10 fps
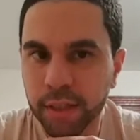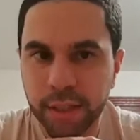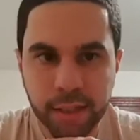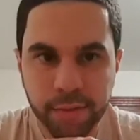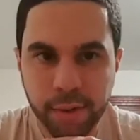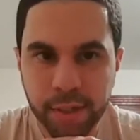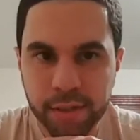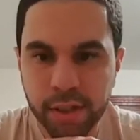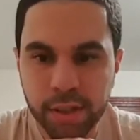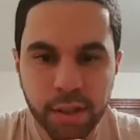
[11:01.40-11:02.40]
Again, if anybody has
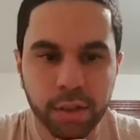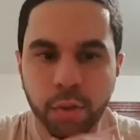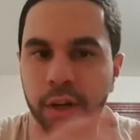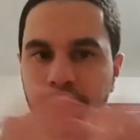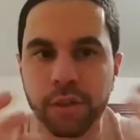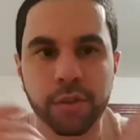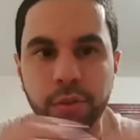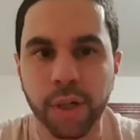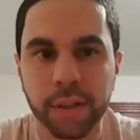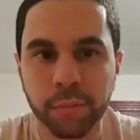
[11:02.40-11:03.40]
any questions
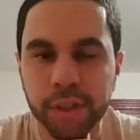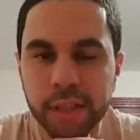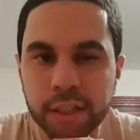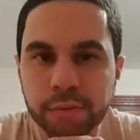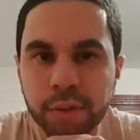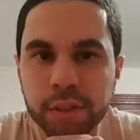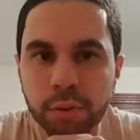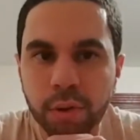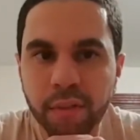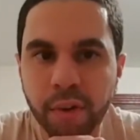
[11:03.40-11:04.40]
or wants to ask for any
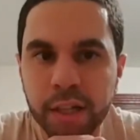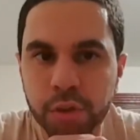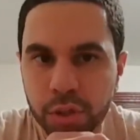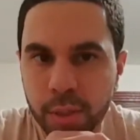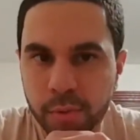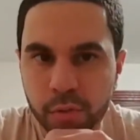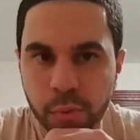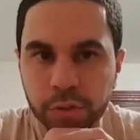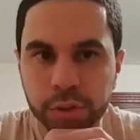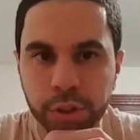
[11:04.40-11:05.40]
sort of advice or tips as
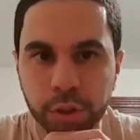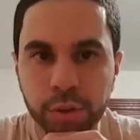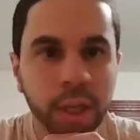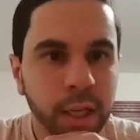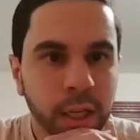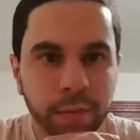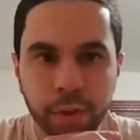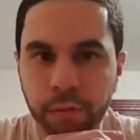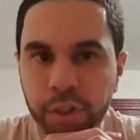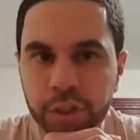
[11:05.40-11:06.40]
well too,
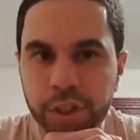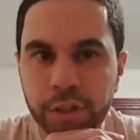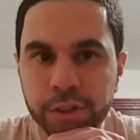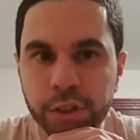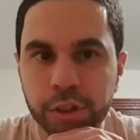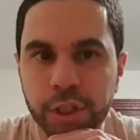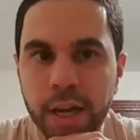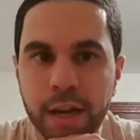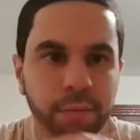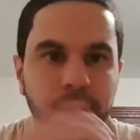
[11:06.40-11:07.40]
feel free to share into the
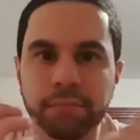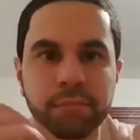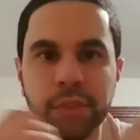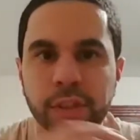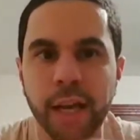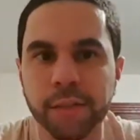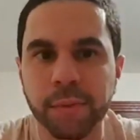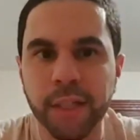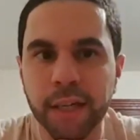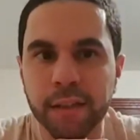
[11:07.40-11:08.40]
chat. You want to just ask
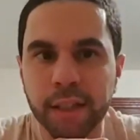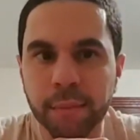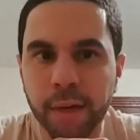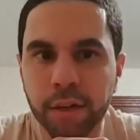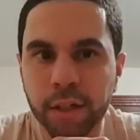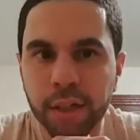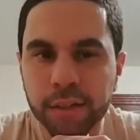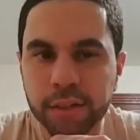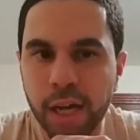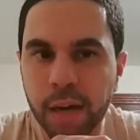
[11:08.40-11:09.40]
me anything about
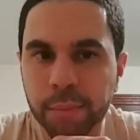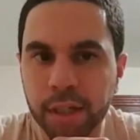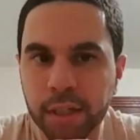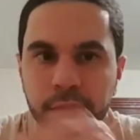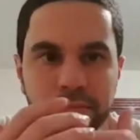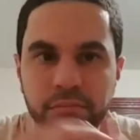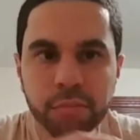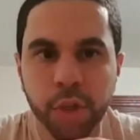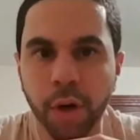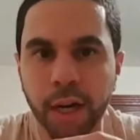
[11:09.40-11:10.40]
this topic,
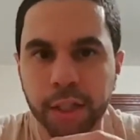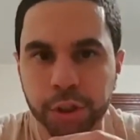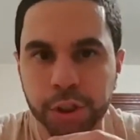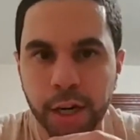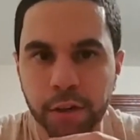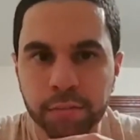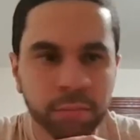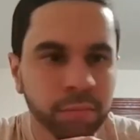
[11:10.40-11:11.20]
go ahead and share.